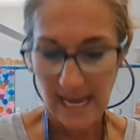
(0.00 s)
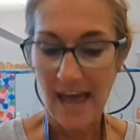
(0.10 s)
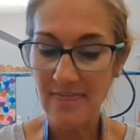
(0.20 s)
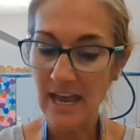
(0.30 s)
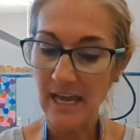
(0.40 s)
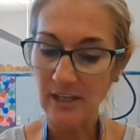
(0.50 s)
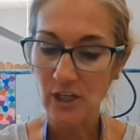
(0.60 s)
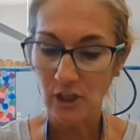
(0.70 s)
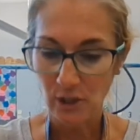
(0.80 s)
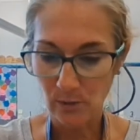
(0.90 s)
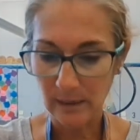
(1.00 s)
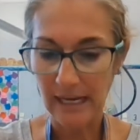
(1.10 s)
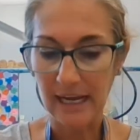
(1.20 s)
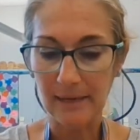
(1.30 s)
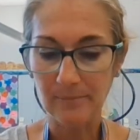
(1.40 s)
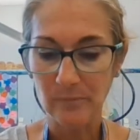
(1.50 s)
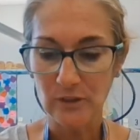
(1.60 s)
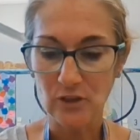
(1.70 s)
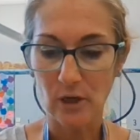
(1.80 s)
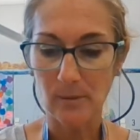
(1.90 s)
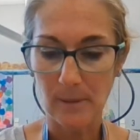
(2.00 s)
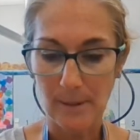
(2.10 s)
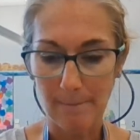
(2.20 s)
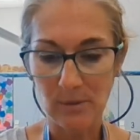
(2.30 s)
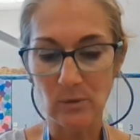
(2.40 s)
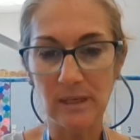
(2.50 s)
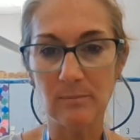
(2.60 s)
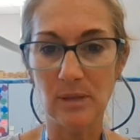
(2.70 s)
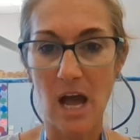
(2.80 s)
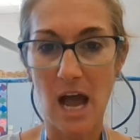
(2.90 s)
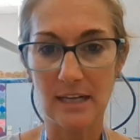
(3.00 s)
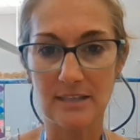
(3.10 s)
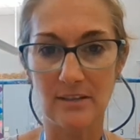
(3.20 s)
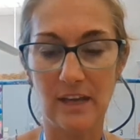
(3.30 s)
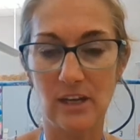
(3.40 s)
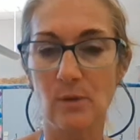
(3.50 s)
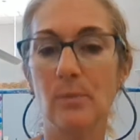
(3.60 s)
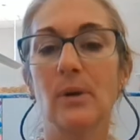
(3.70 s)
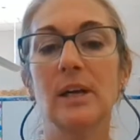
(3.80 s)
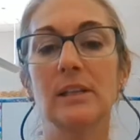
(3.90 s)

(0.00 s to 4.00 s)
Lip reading: And then you can start building blocks so that you put